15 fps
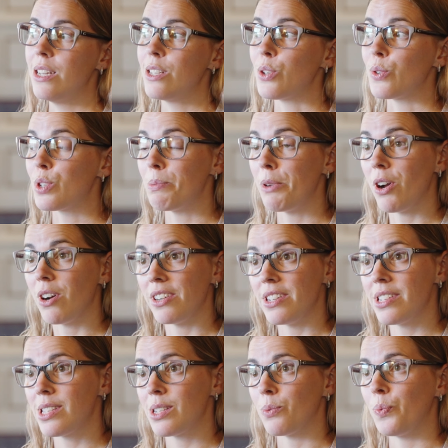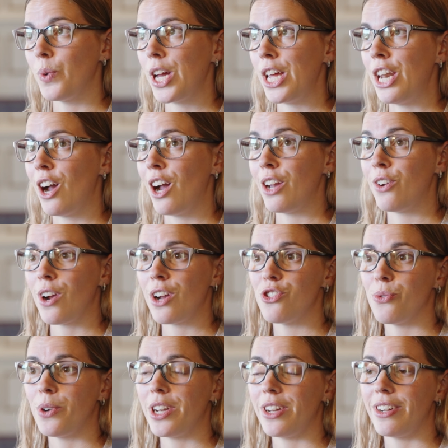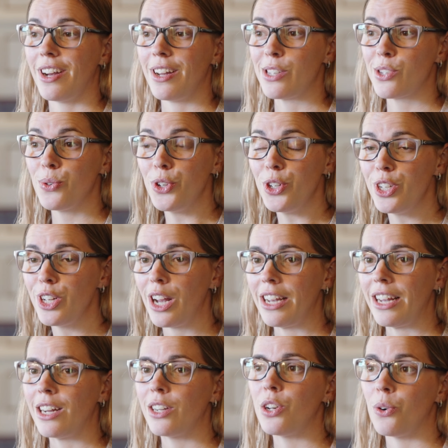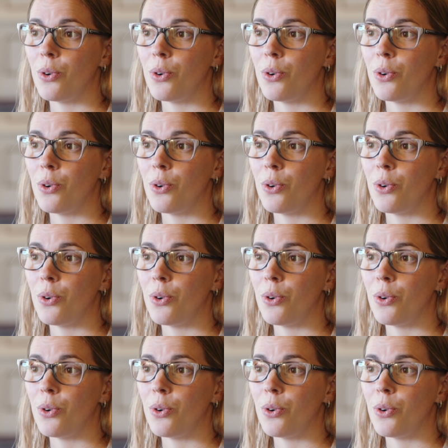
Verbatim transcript: So to be honest, when I graduated high school, I had